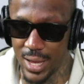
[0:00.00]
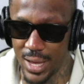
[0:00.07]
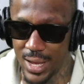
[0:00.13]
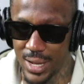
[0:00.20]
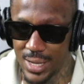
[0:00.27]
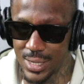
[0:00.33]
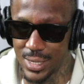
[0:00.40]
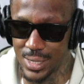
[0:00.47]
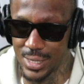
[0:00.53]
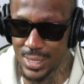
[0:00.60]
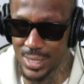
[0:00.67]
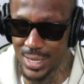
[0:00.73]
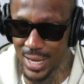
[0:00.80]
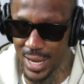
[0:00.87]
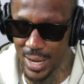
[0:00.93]

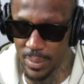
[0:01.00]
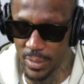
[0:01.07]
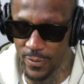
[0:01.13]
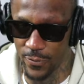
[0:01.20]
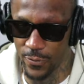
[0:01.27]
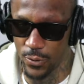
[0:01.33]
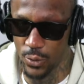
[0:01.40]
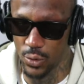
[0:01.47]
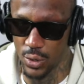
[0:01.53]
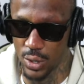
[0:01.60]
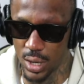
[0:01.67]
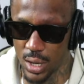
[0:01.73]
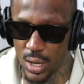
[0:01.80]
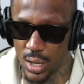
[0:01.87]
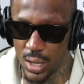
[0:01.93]
except
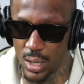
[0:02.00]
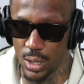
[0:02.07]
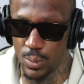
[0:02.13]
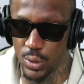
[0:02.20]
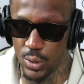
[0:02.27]
for Lil